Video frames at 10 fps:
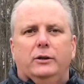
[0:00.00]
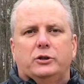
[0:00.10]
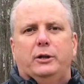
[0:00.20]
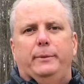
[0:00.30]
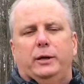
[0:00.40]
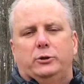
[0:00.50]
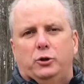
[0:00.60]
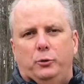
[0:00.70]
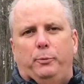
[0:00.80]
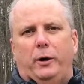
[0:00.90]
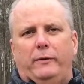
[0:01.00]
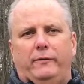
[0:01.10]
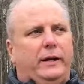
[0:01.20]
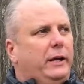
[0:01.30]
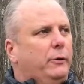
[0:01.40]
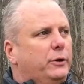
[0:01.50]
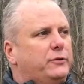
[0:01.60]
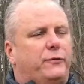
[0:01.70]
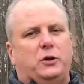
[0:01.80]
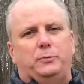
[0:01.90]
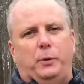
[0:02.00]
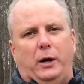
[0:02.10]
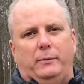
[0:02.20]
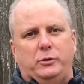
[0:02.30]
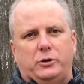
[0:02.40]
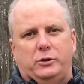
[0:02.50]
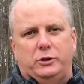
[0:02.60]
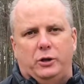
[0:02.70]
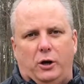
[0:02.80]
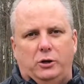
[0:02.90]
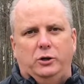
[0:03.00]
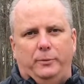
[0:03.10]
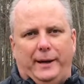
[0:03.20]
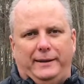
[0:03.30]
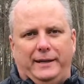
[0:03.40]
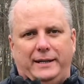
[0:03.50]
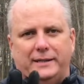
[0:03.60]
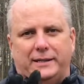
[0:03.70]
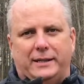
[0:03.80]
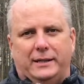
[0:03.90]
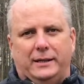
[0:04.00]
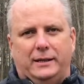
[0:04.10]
There's going to be a two-part video. This first part, I'm just going to talk to you about these